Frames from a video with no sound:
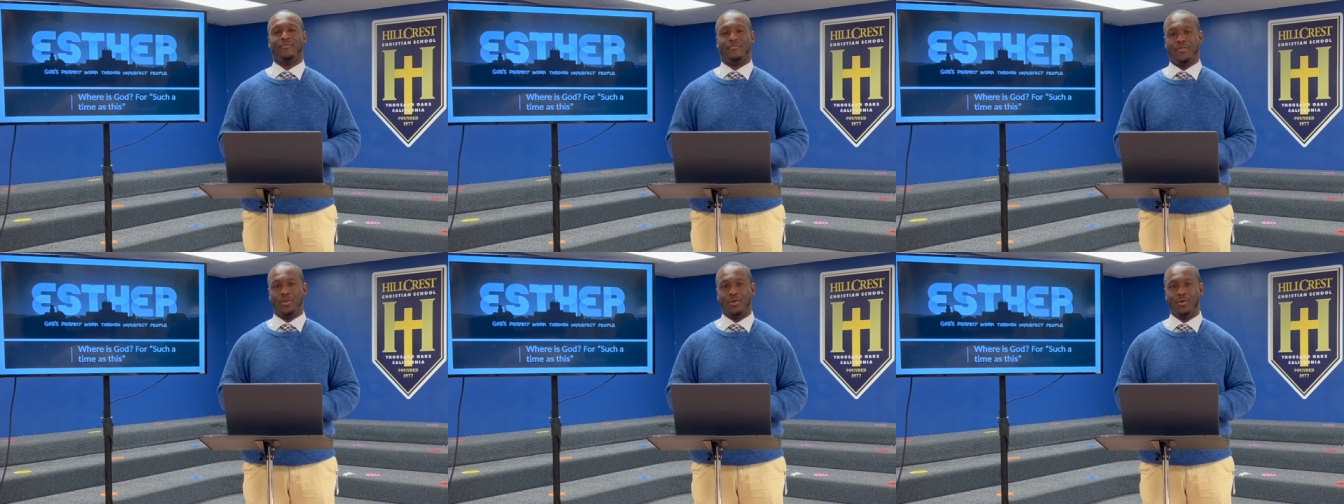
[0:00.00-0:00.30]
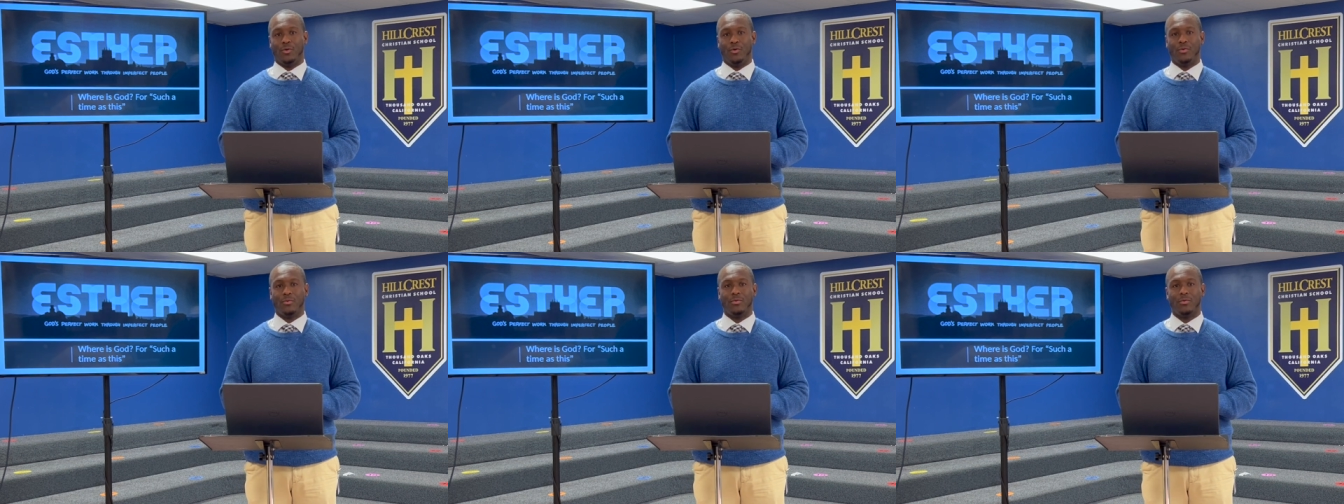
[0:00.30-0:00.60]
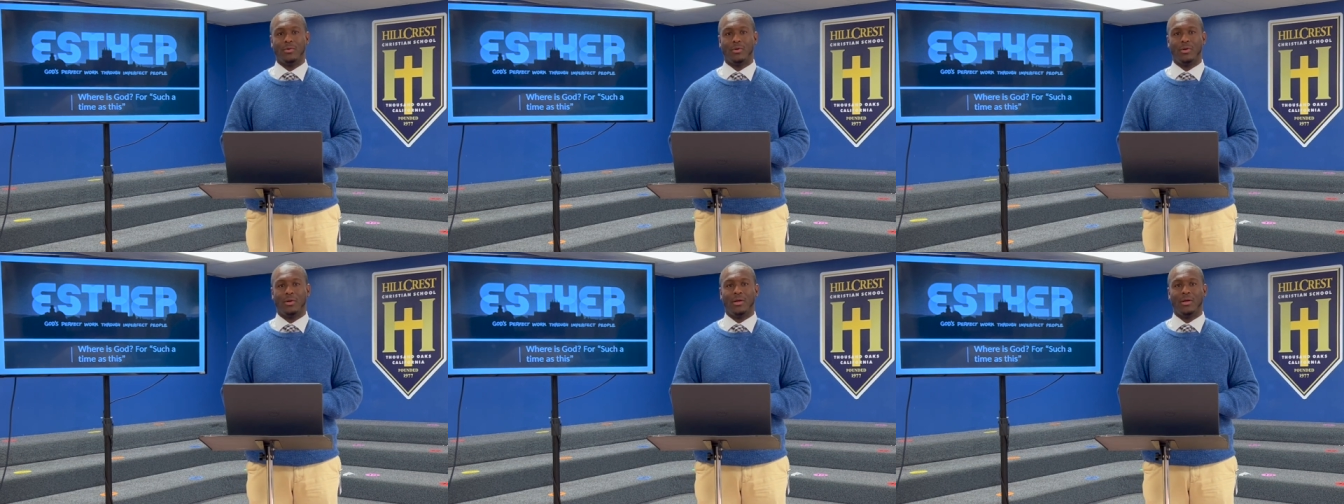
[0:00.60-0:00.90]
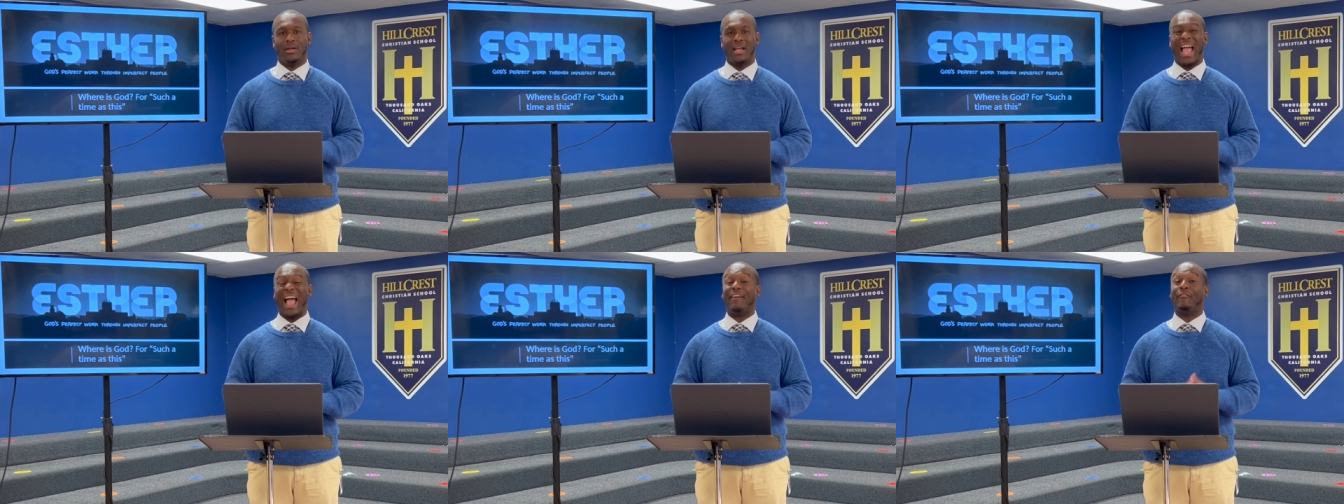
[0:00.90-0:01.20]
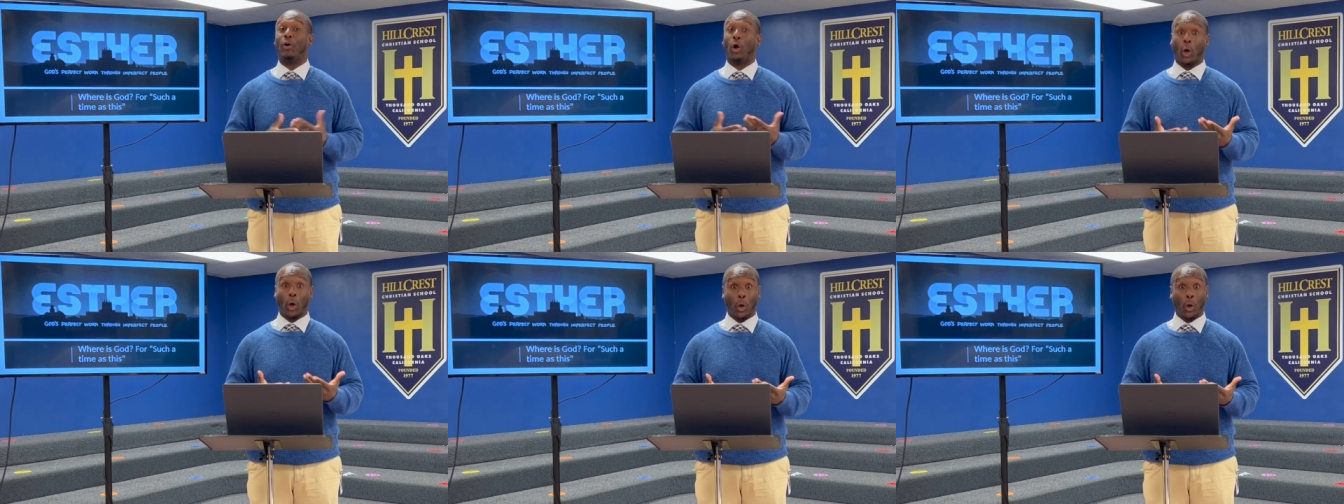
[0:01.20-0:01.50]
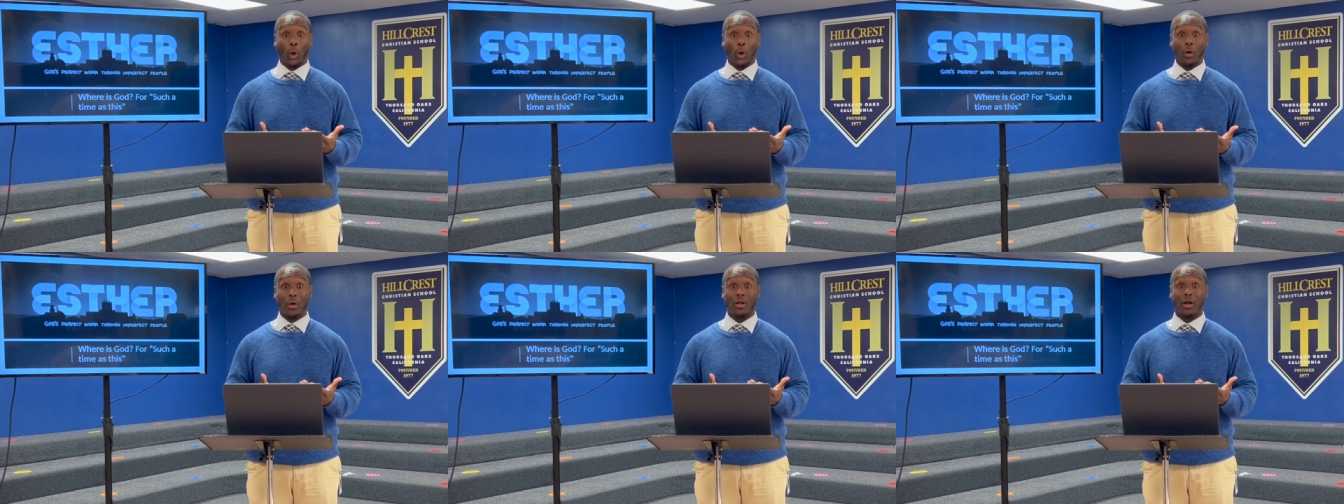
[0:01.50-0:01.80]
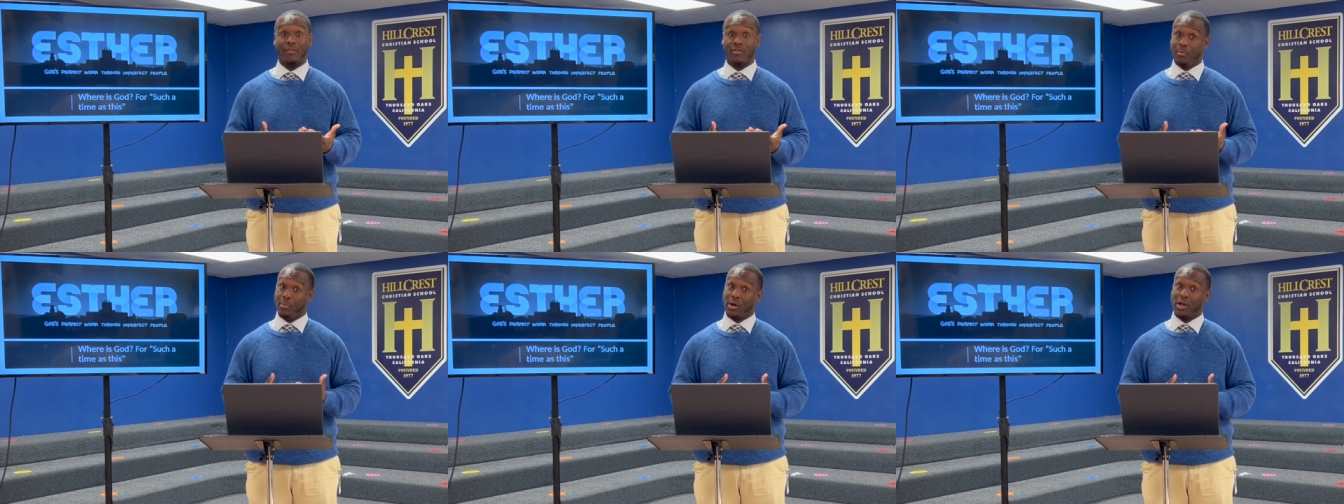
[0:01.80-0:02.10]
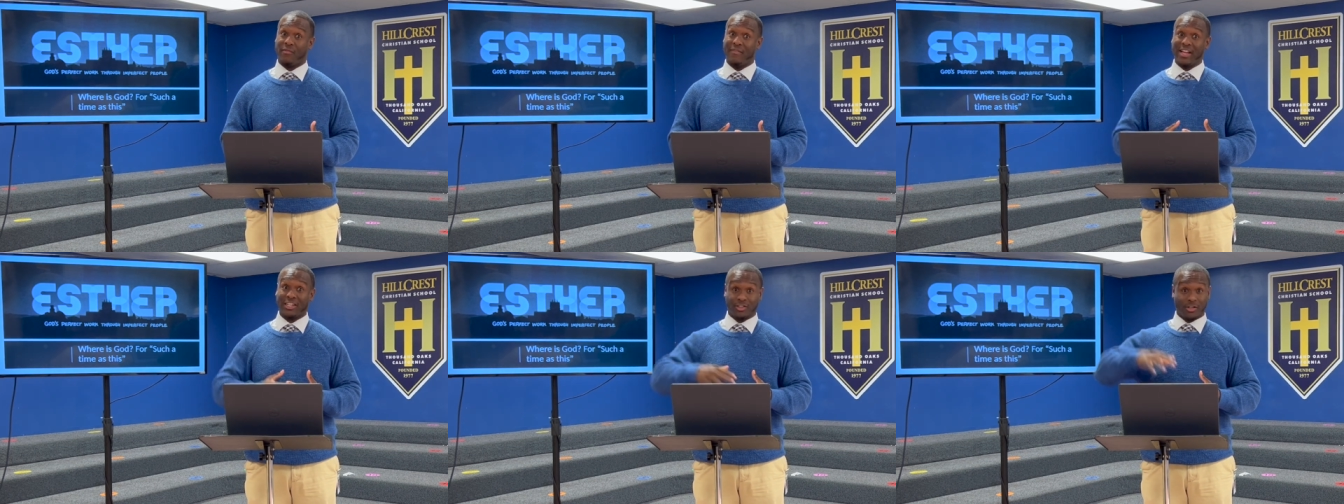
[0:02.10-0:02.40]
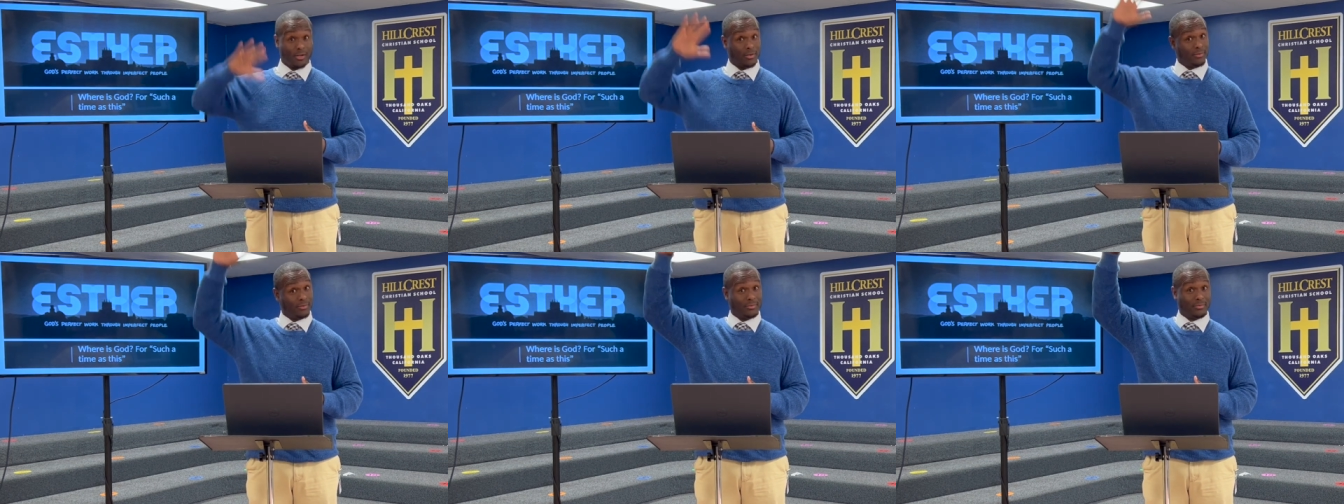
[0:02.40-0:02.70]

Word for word: you have heard of the book of Esther?